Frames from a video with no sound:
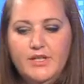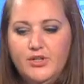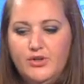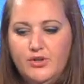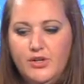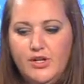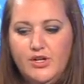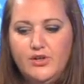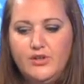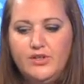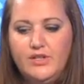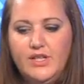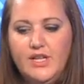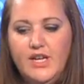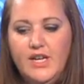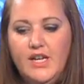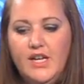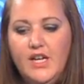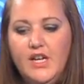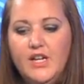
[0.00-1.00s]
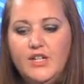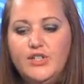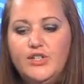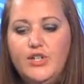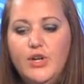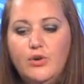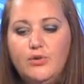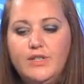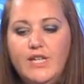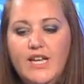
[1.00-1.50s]
administrators that
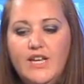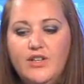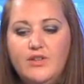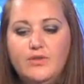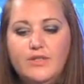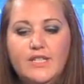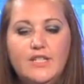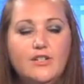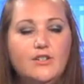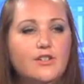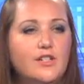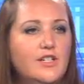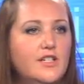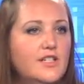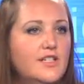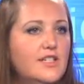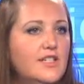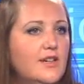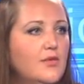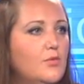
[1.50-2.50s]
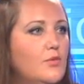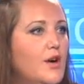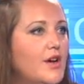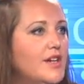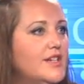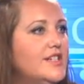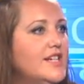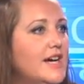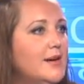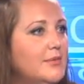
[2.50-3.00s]
don't take you serious and want to